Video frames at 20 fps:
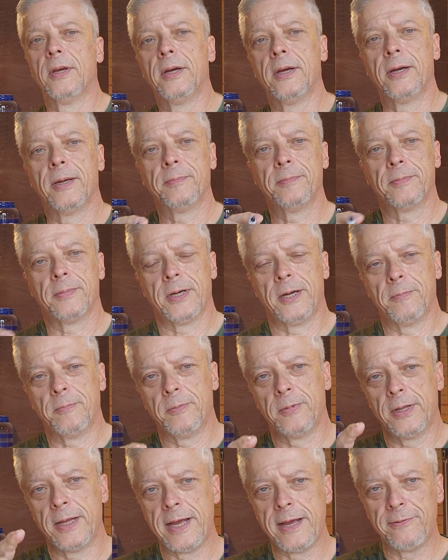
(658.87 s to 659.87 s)

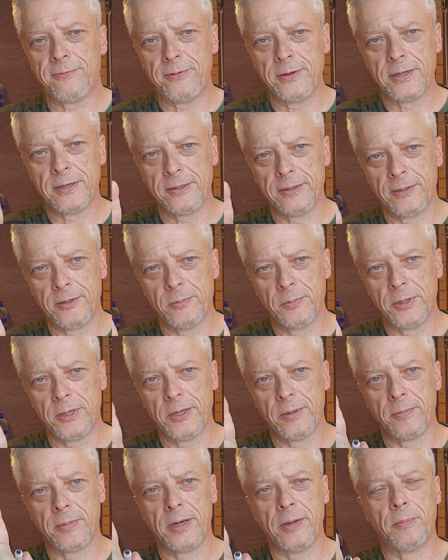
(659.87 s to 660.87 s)
I'm laughing a little bit
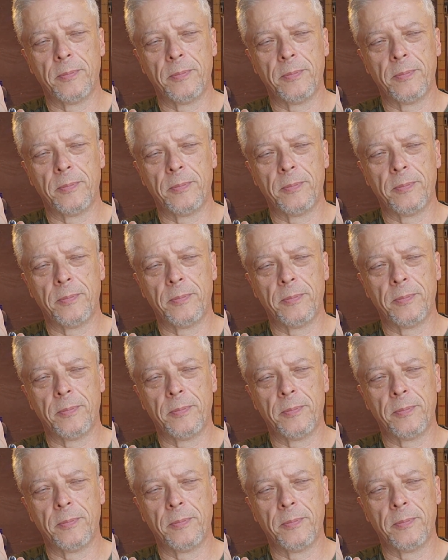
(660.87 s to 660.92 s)
in my